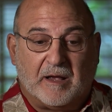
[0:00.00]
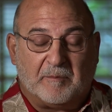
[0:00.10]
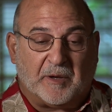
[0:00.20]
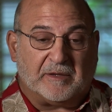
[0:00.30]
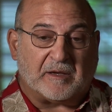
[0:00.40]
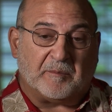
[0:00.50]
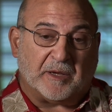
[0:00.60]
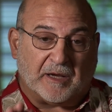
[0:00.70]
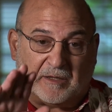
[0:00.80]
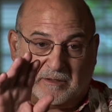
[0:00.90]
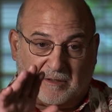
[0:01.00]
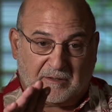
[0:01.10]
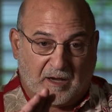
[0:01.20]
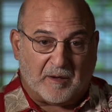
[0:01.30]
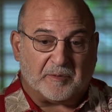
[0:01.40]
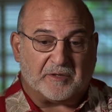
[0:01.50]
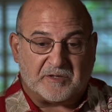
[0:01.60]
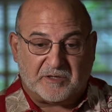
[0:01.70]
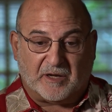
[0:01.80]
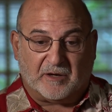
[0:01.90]
by the time I got to the top of the
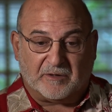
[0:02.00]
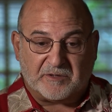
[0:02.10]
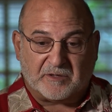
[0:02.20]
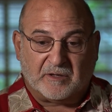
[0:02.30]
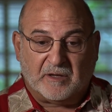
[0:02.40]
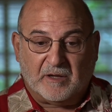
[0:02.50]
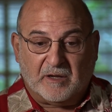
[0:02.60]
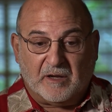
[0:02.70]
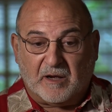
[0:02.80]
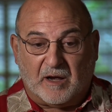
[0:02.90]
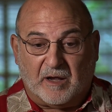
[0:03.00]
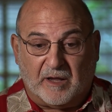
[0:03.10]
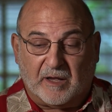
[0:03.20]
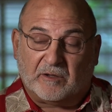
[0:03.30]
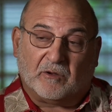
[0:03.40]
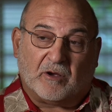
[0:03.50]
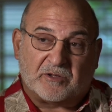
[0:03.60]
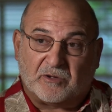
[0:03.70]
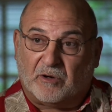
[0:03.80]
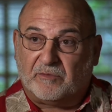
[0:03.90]
stairs, I had
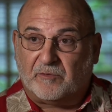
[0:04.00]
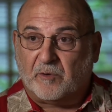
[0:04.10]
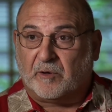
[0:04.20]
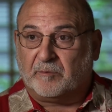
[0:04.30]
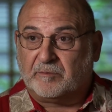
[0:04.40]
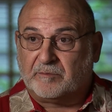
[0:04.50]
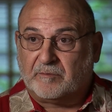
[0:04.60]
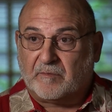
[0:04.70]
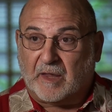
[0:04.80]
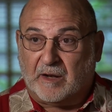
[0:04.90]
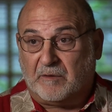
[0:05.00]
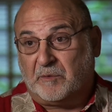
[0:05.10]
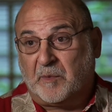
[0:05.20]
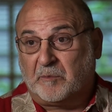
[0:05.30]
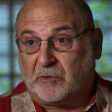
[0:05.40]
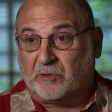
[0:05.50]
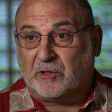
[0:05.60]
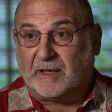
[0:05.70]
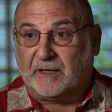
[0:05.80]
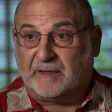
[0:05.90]
lost all form. And I remember
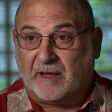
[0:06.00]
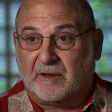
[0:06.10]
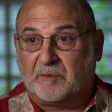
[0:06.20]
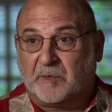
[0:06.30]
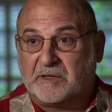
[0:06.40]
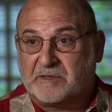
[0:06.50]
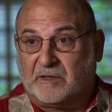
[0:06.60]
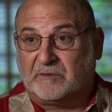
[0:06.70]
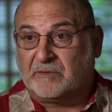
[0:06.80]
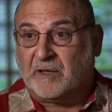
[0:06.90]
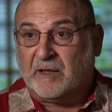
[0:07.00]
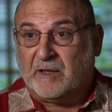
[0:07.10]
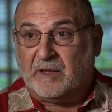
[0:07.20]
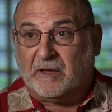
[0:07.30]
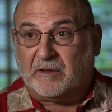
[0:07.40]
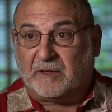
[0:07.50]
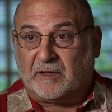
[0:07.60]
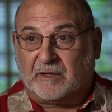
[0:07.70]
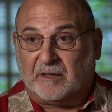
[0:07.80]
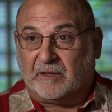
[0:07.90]
looking down at myself
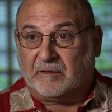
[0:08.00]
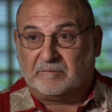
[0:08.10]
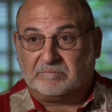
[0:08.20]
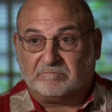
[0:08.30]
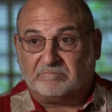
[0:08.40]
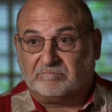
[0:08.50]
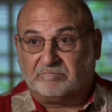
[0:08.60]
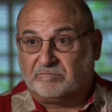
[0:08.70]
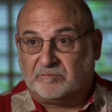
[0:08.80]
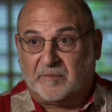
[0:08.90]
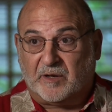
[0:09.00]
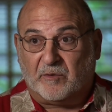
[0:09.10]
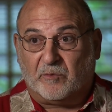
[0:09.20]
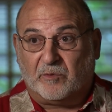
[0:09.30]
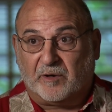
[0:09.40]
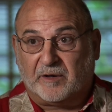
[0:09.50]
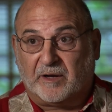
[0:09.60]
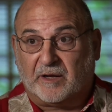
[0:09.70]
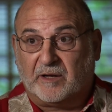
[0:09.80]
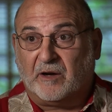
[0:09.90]
thinking, you know, where did
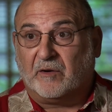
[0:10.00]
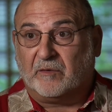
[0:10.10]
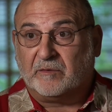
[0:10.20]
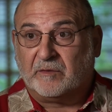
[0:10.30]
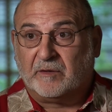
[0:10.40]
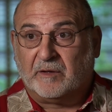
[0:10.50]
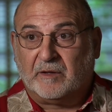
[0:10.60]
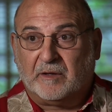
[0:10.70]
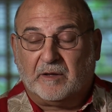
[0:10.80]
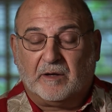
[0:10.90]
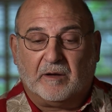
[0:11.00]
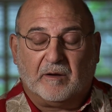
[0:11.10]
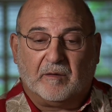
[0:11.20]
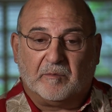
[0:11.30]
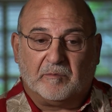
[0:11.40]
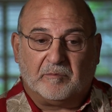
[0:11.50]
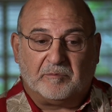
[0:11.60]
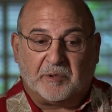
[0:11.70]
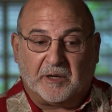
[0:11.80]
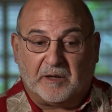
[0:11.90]
I go?
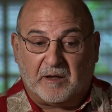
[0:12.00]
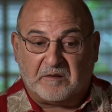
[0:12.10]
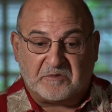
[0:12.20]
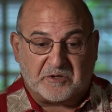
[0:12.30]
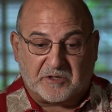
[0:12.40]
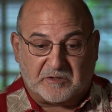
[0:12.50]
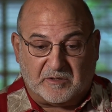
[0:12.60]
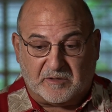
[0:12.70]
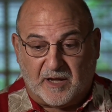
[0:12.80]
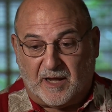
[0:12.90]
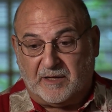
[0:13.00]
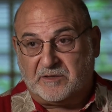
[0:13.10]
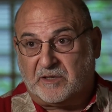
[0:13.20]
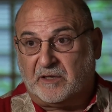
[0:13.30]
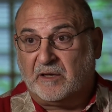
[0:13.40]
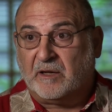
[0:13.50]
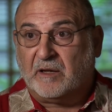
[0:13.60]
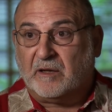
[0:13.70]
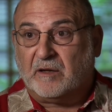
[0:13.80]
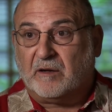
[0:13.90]
But it was just this hazy
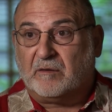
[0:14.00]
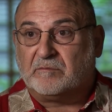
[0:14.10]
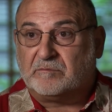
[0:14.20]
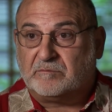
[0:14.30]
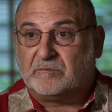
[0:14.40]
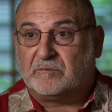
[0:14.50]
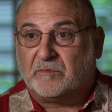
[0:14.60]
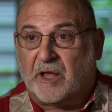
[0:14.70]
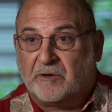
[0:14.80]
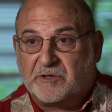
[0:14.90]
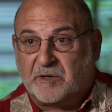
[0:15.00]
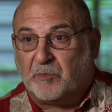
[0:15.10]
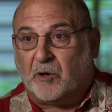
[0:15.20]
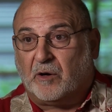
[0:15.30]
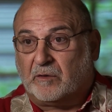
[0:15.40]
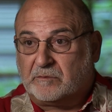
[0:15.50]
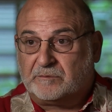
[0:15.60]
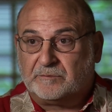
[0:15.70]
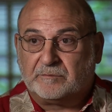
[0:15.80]
energy ball.